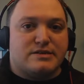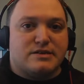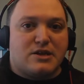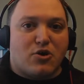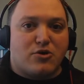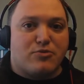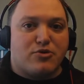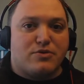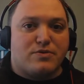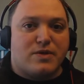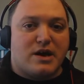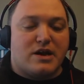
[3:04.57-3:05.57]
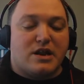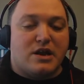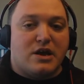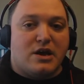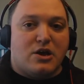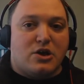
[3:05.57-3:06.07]
the armor that
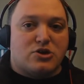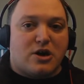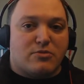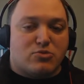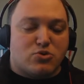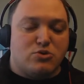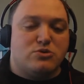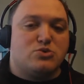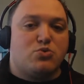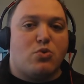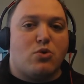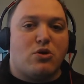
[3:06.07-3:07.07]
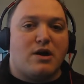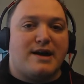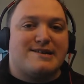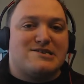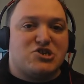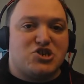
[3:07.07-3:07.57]
Tom Cruise wore
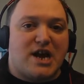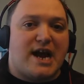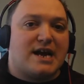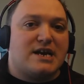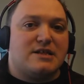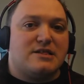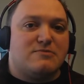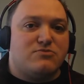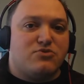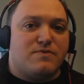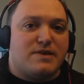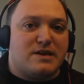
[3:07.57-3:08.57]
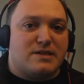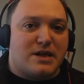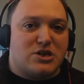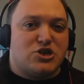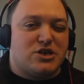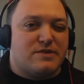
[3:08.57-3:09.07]
as Jack in the movie
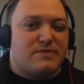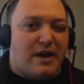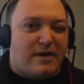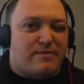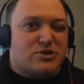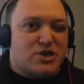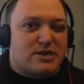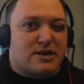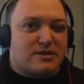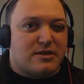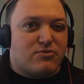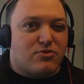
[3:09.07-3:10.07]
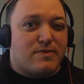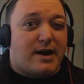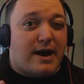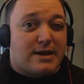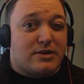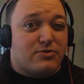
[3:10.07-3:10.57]
Legend. If you haven't checked out that movie,
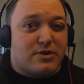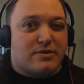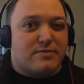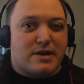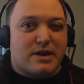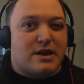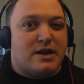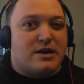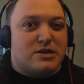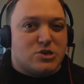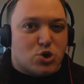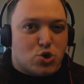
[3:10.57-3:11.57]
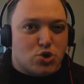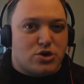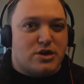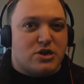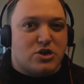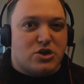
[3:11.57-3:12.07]
highly recommend it. It's
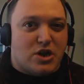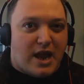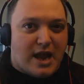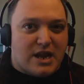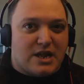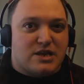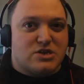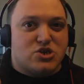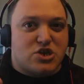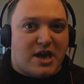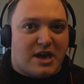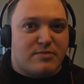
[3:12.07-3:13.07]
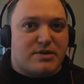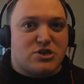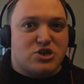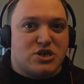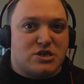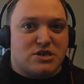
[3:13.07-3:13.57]
good 80s campy
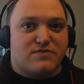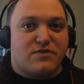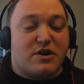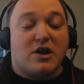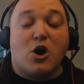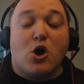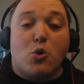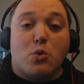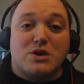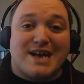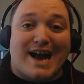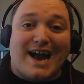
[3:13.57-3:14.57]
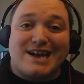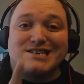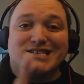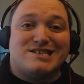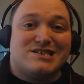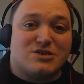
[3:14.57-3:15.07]
cheesy fun, which
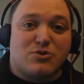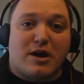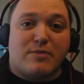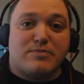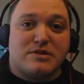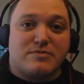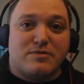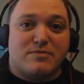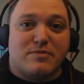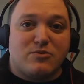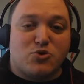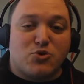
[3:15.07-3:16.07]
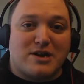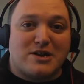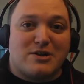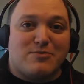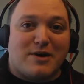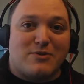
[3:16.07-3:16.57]
actually just so happened to be
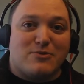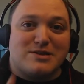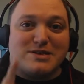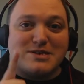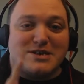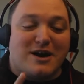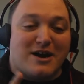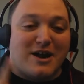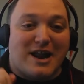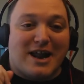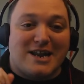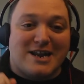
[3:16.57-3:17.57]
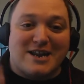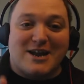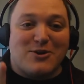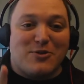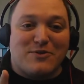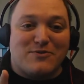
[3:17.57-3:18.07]
directed by Ridley Scott, and I did not
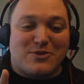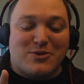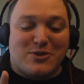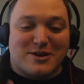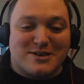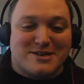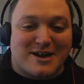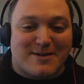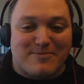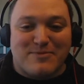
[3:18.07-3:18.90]
know that for the longest time.